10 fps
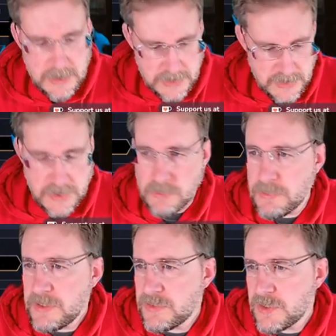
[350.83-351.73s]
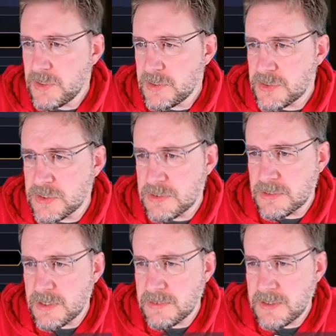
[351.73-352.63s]
So research
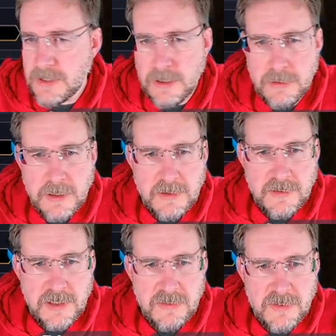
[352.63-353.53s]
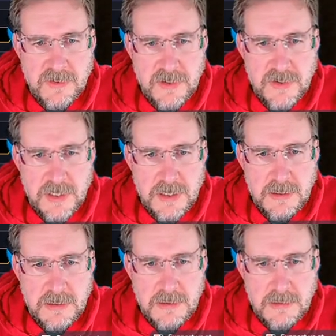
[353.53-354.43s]
doesn't need anything. Sense
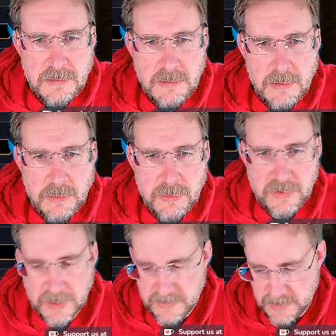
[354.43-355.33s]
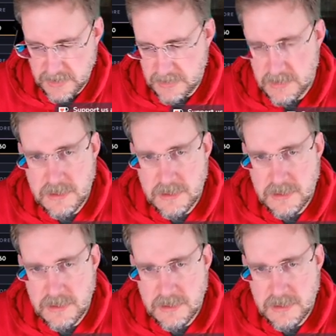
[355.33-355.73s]
Vestigia, oh, 60.